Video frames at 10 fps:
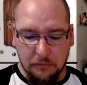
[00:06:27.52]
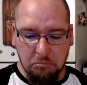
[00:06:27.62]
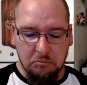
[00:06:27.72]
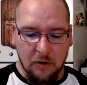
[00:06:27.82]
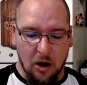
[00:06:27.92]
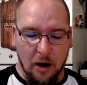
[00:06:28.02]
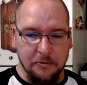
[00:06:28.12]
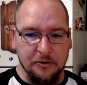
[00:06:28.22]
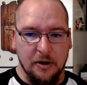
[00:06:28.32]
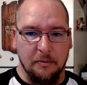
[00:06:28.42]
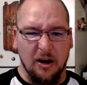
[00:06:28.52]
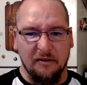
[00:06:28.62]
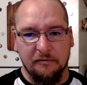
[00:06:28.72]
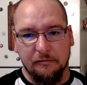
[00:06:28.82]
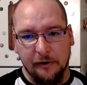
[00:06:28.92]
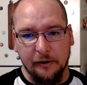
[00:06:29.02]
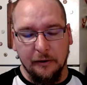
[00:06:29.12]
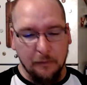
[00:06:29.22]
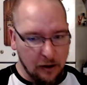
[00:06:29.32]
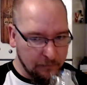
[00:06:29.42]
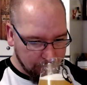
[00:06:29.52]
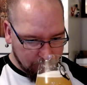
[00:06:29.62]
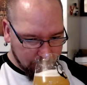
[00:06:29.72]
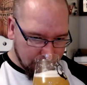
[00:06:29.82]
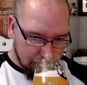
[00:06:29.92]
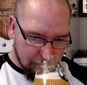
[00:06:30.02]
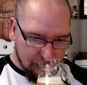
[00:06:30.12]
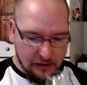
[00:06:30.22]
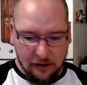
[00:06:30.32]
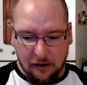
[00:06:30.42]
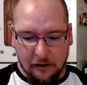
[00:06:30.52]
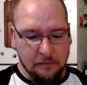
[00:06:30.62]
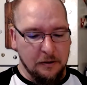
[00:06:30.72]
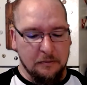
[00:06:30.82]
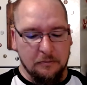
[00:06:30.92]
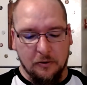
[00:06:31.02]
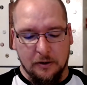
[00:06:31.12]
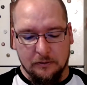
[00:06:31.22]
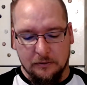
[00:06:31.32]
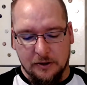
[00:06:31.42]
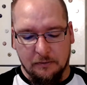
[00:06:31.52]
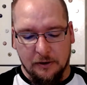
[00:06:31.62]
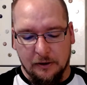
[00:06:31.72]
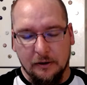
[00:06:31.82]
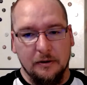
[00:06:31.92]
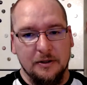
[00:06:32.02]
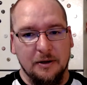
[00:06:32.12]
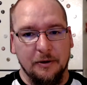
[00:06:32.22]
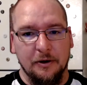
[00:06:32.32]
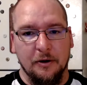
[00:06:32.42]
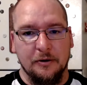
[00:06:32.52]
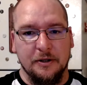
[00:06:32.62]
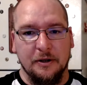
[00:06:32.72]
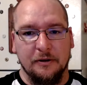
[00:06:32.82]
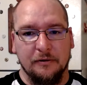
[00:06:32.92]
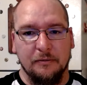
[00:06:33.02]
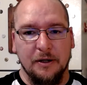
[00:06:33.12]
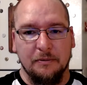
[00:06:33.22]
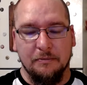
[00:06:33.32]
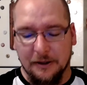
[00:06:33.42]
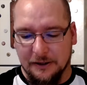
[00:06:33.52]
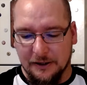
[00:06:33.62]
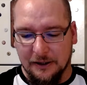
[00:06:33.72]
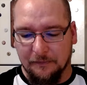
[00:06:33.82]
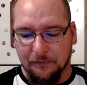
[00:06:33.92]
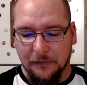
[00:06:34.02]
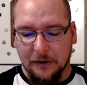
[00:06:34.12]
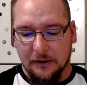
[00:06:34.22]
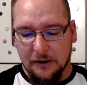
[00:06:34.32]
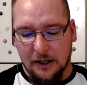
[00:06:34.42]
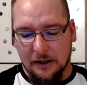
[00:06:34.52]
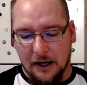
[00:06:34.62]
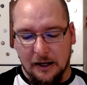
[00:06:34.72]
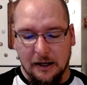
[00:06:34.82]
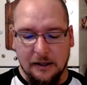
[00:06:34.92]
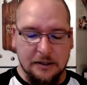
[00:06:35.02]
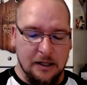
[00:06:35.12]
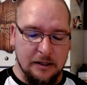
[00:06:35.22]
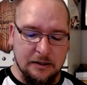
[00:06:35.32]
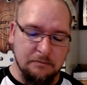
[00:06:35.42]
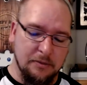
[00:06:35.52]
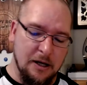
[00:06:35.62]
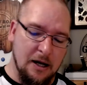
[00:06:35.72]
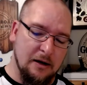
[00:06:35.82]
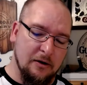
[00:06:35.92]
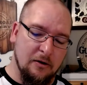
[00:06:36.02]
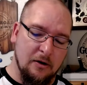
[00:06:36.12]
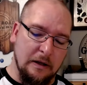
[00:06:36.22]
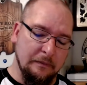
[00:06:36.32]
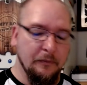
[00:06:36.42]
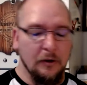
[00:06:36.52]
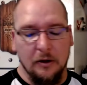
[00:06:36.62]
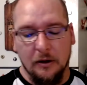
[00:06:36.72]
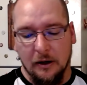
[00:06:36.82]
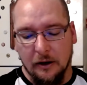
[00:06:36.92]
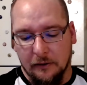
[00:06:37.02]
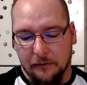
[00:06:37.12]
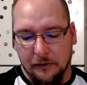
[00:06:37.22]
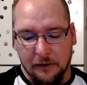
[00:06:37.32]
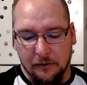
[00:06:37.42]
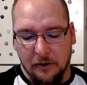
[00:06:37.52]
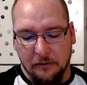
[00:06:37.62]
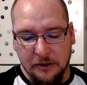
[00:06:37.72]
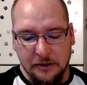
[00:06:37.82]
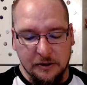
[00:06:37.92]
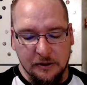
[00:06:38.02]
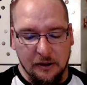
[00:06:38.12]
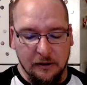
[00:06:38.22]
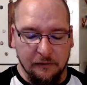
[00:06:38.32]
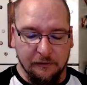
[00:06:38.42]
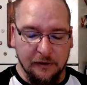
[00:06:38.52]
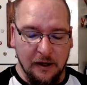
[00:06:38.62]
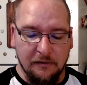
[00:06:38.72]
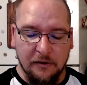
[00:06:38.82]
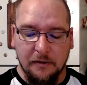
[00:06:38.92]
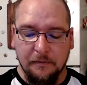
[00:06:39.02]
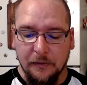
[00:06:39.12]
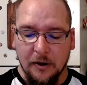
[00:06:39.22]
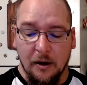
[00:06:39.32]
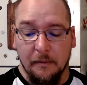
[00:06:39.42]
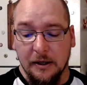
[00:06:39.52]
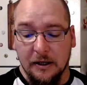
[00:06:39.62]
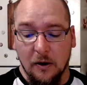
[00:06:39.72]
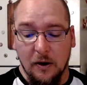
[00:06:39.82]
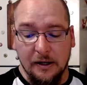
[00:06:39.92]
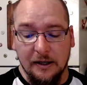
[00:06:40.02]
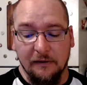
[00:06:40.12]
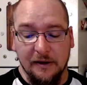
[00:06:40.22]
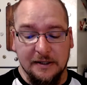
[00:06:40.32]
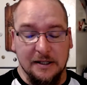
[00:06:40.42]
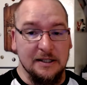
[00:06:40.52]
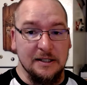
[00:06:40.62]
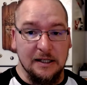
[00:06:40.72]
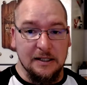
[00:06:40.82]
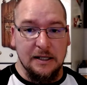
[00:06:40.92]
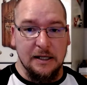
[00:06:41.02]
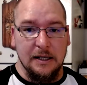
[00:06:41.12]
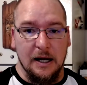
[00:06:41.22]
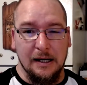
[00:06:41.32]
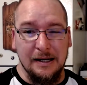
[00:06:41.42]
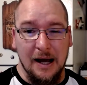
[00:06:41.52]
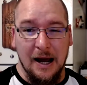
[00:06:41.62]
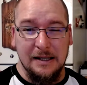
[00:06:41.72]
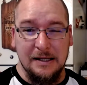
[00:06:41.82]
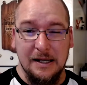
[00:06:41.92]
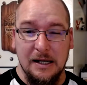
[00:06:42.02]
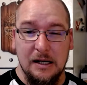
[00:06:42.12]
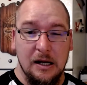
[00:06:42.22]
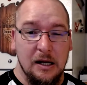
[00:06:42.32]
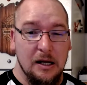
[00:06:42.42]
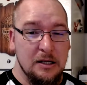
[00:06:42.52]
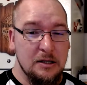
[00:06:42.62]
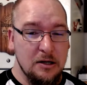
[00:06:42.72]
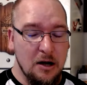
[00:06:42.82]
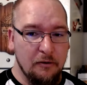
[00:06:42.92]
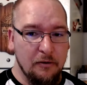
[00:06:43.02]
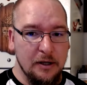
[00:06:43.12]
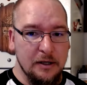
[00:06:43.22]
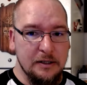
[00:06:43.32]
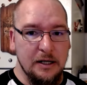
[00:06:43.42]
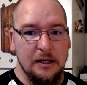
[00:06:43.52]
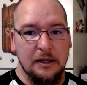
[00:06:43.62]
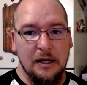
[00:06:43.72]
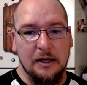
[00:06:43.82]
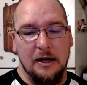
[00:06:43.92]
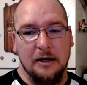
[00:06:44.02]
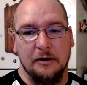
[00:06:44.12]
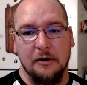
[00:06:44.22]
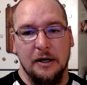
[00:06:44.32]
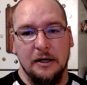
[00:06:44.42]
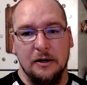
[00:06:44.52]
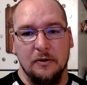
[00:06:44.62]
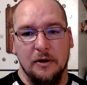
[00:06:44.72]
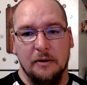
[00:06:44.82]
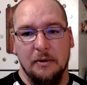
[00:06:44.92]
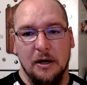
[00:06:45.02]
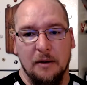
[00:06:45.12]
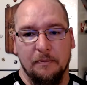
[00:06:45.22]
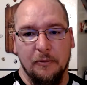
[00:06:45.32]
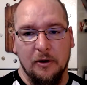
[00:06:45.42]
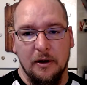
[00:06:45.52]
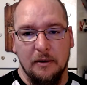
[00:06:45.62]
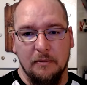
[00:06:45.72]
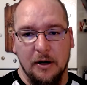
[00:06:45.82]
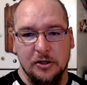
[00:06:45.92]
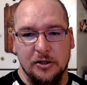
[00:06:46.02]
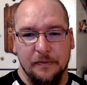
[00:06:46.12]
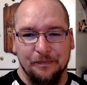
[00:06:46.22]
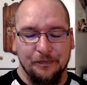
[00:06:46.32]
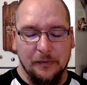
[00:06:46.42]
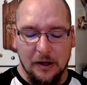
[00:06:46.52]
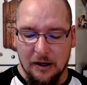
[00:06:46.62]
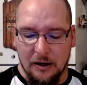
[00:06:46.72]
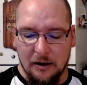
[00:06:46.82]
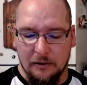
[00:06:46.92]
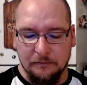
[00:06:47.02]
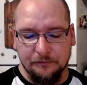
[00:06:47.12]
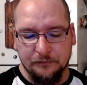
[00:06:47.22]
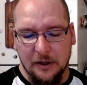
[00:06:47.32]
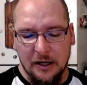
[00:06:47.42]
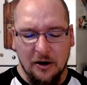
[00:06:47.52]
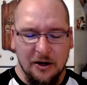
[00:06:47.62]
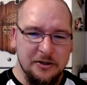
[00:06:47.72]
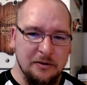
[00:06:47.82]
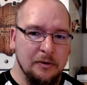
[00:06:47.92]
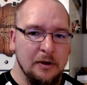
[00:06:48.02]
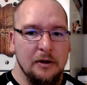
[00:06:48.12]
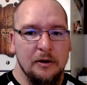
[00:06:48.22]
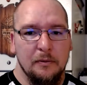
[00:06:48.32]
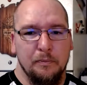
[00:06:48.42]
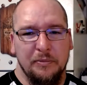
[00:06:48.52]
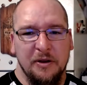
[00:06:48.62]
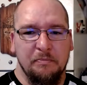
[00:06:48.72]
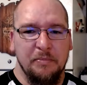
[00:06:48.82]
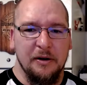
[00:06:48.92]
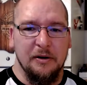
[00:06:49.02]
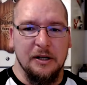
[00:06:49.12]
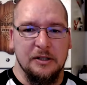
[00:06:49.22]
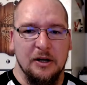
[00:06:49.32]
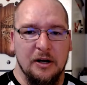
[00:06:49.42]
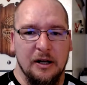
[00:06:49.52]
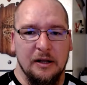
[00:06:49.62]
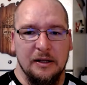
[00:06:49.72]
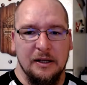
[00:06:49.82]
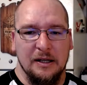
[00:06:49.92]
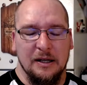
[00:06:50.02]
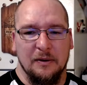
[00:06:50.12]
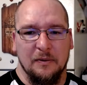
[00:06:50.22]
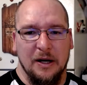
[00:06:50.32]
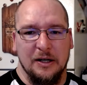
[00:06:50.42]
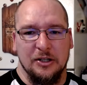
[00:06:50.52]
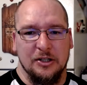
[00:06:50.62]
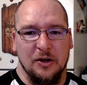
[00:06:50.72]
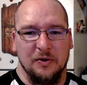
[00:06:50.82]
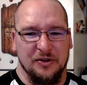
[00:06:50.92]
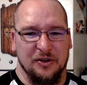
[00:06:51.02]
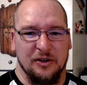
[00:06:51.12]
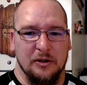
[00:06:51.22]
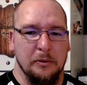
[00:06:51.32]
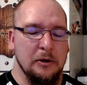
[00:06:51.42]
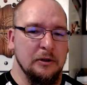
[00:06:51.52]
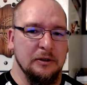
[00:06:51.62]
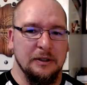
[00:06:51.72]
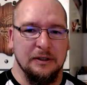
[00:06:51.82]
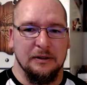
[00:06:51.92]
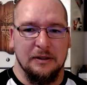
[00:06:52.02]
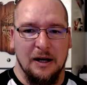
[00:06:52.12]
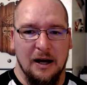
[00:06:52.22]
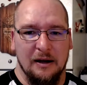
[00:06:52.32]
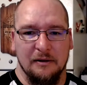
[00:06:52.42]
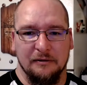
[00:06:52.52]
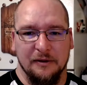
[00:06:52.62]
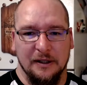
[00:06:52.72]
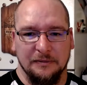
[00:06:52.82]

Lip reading: hops are coming off fairly well. Kind of hard to pinpoint some of the notes, at least for me. But yeah, 9 out of 10 isn't bad at all for the aromas. The flavor, I'm going to go ahead and give this a 16 out of 19. Not really digging that kind of grainy note coming up all that much. And also the bitterness on it, the way it just goes herbal and kind of